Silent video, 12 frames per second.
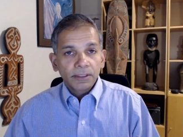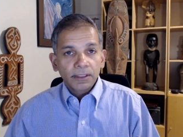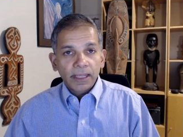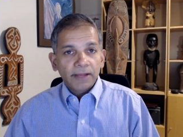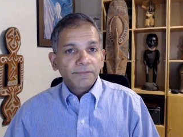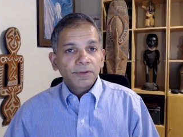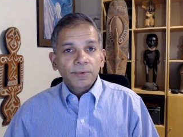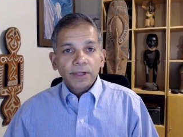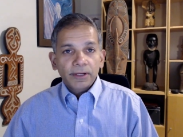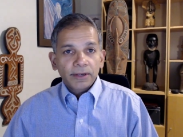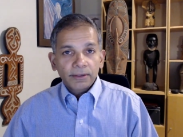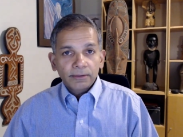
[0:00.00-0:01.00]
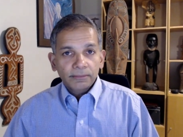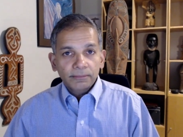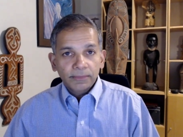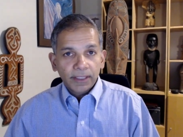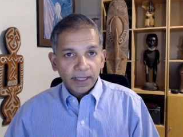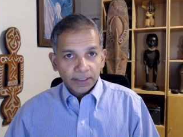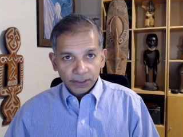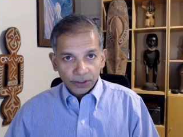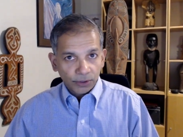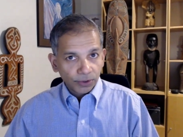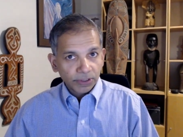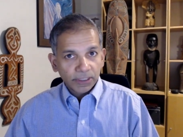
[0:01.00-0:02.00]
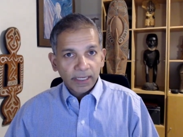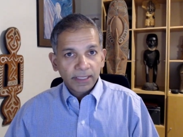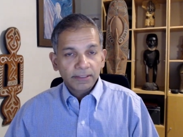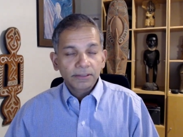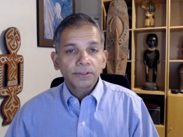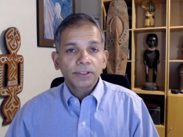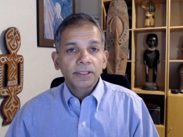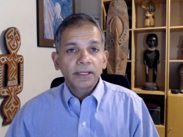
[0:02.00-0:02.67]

Everywhere that has a coastline is looking at